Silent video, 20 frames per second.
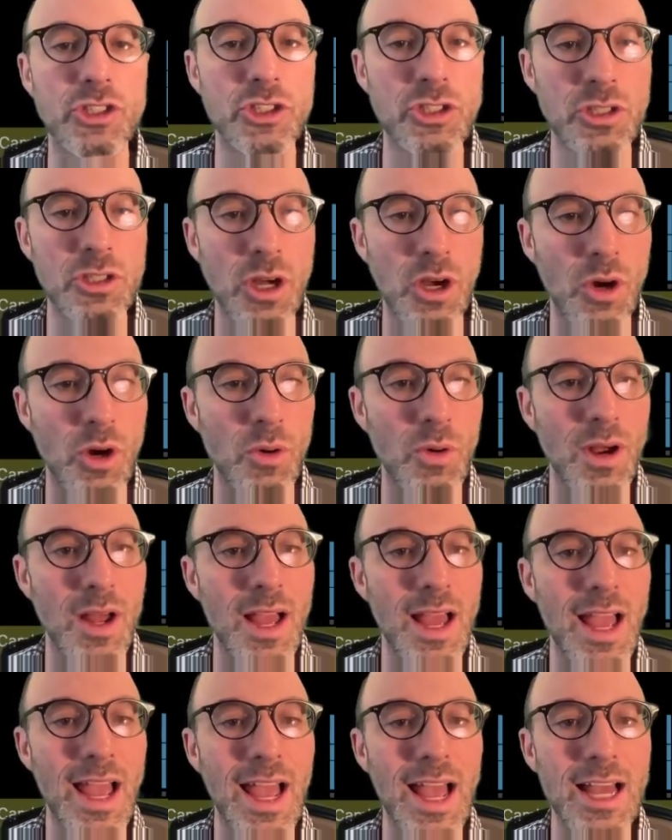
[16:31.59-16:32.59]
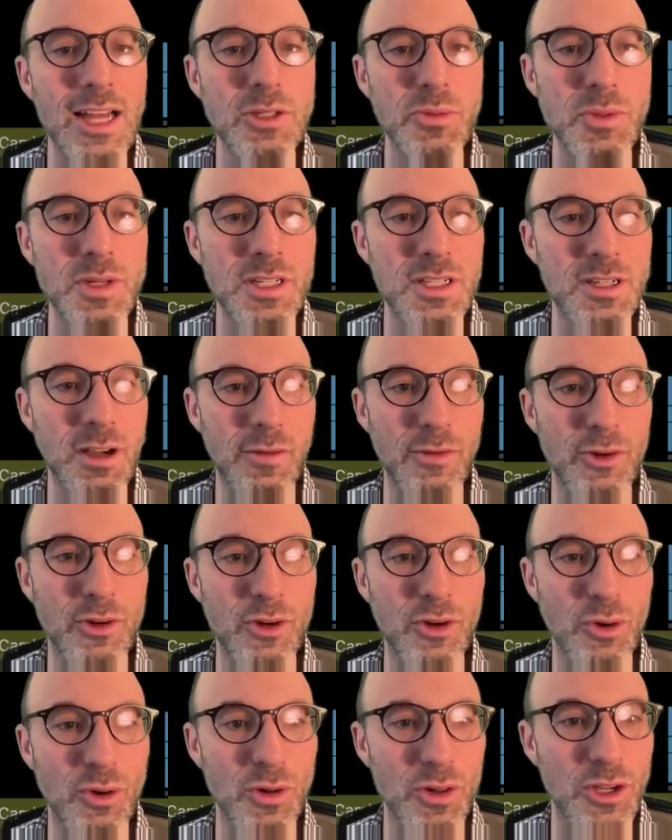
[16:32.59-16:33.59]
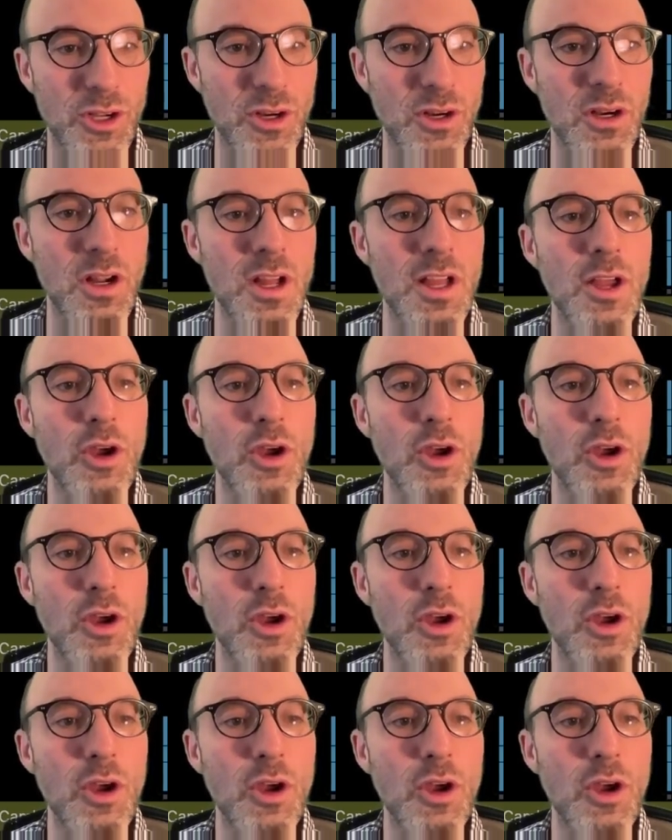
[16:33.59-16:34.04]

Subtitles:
So, as we discovered earlier,